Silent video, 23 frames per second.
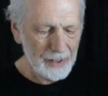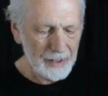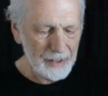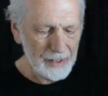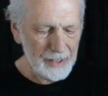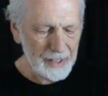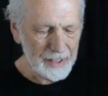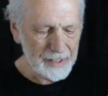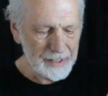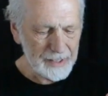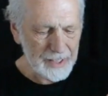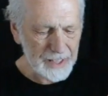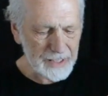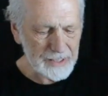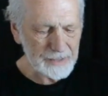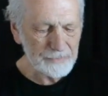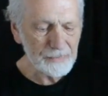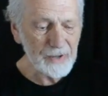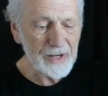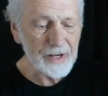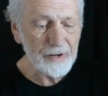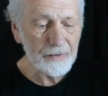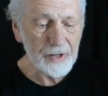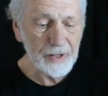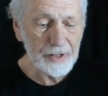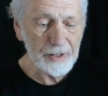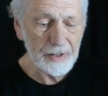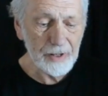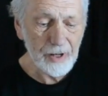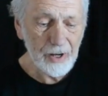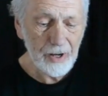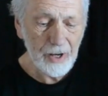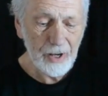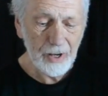the index finger
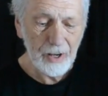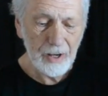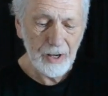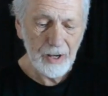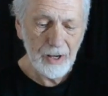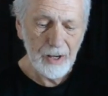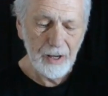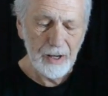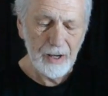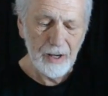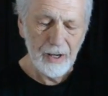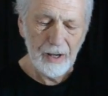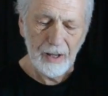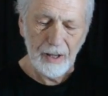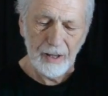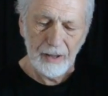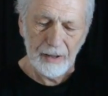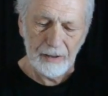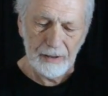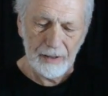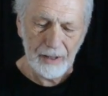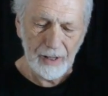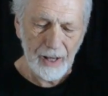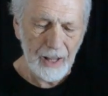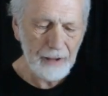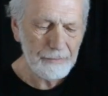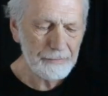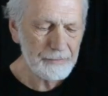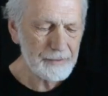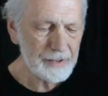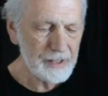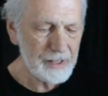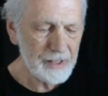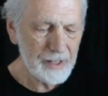under the
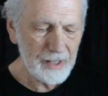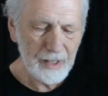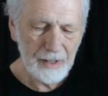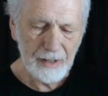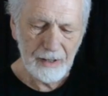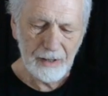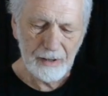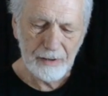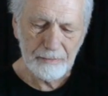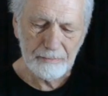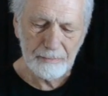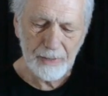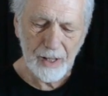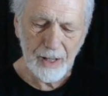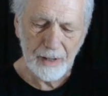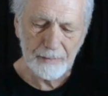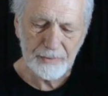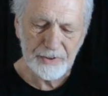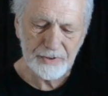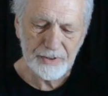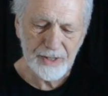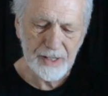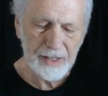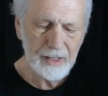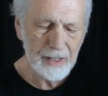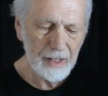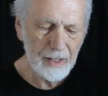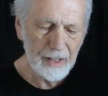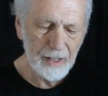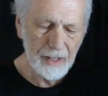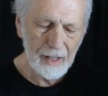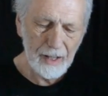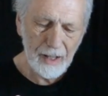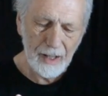left palm string
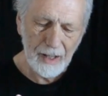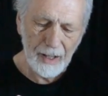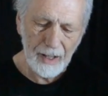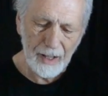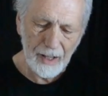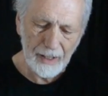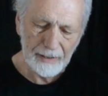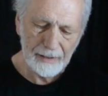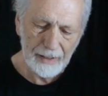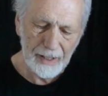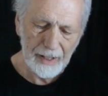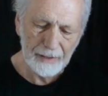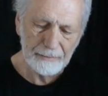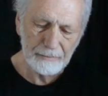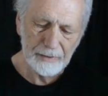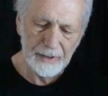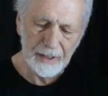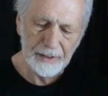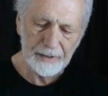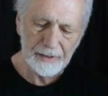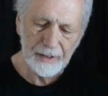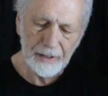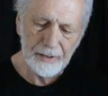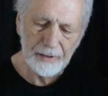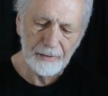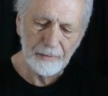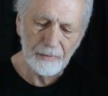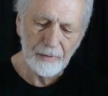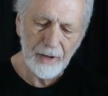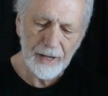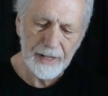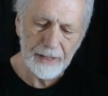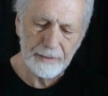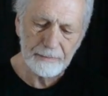and the left one under the
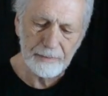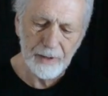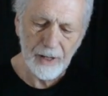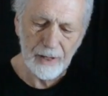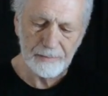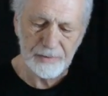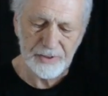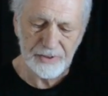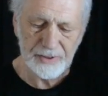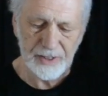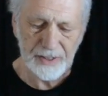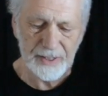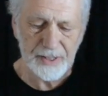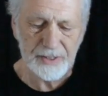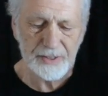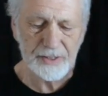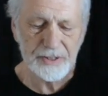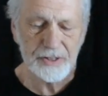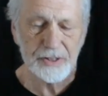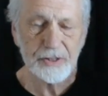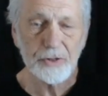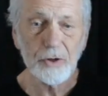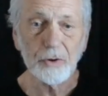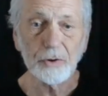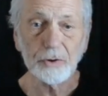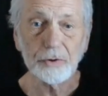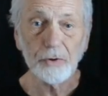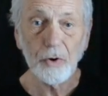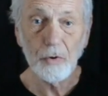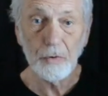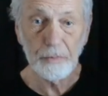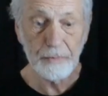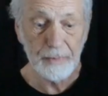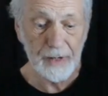right palm string. That's just called
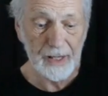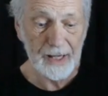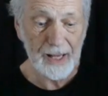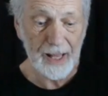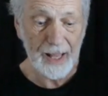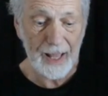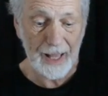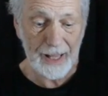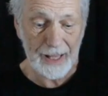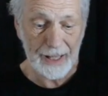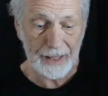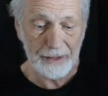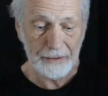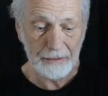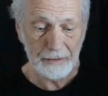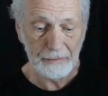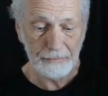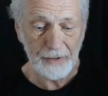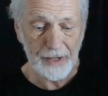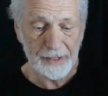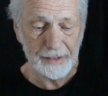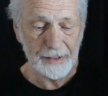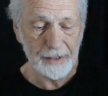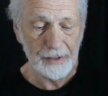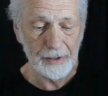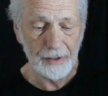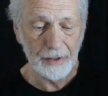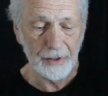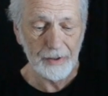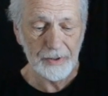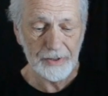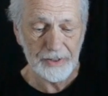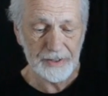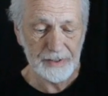opening A. You'll find it in
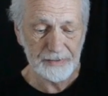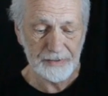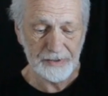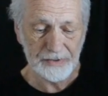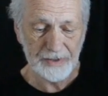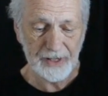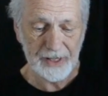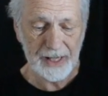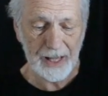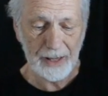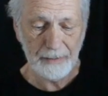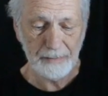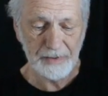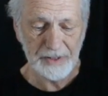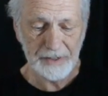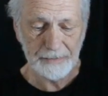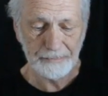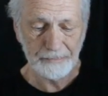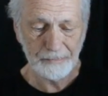lots of string games.